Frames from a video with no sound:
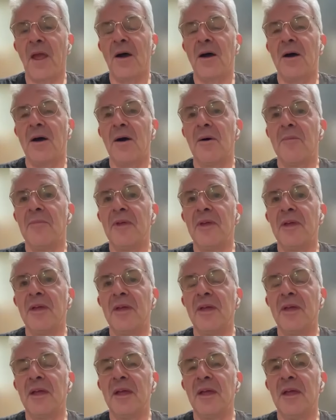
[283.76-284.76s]
um,
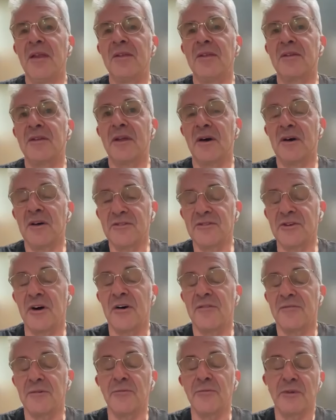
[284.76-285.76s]
it does
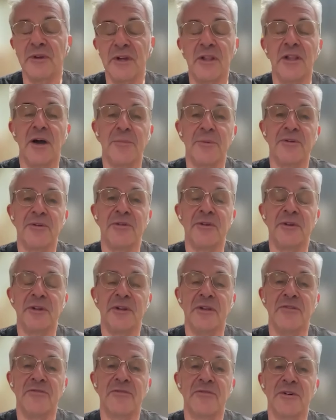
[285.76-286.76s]
offer real
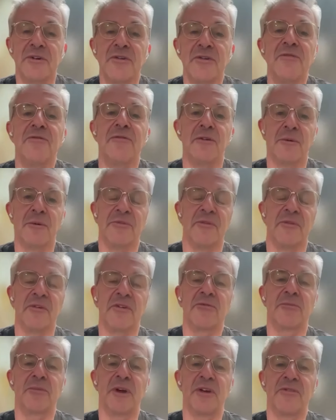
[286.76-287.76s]
opportunities for new forms of
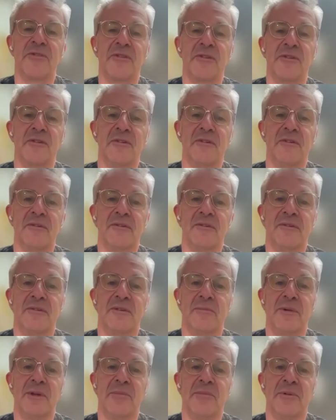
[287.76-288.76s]
expression
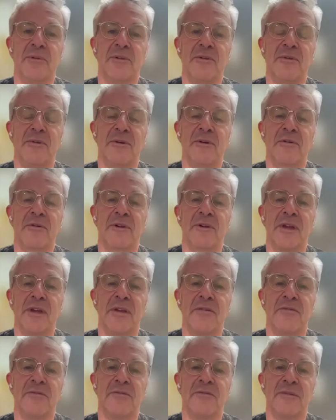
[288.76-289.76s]
to people who are
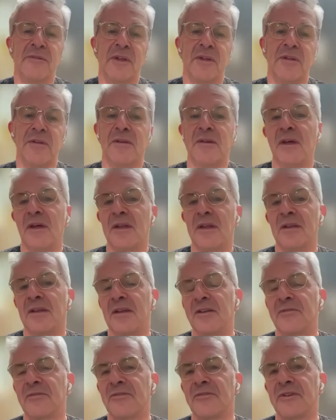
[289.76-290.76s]
creative and
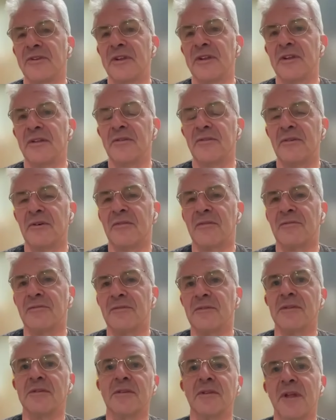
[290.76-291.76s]
interested in sort of
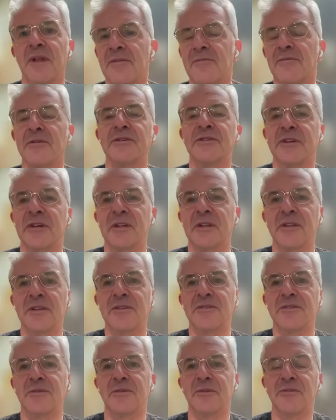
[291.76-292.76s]
leveraging
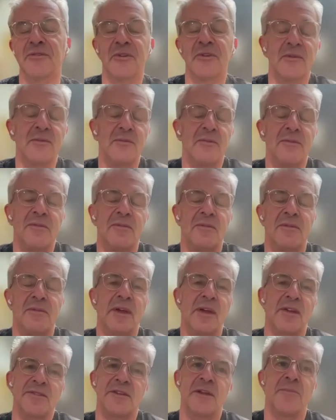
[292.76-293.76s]
these tools.
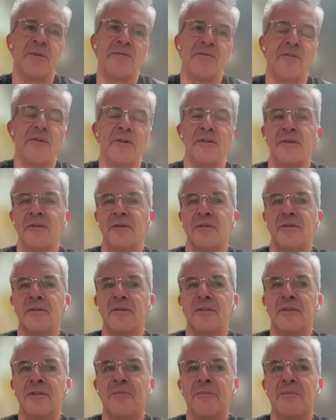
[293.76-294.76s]
Like I said before,
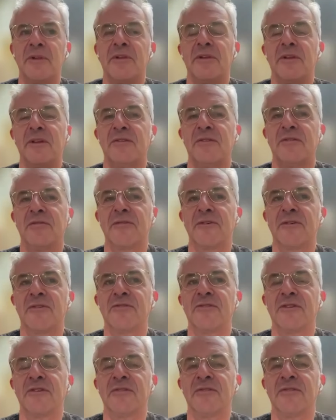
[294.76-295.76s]
the ability to, for
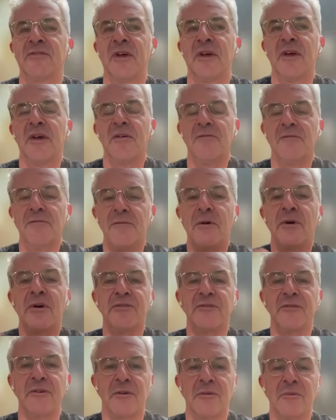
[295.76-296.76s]
instance,
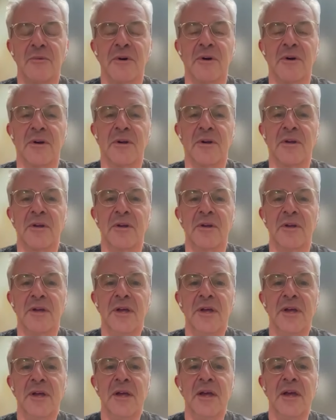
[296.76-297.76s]
voice your work
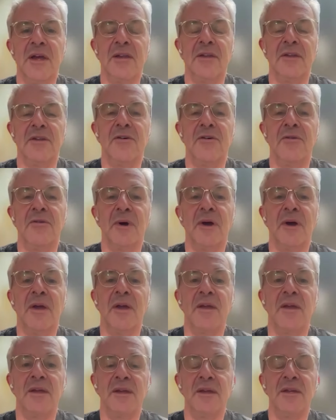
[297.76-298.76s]
in a new
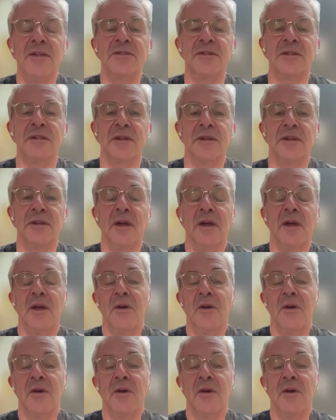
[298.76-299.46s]
way easily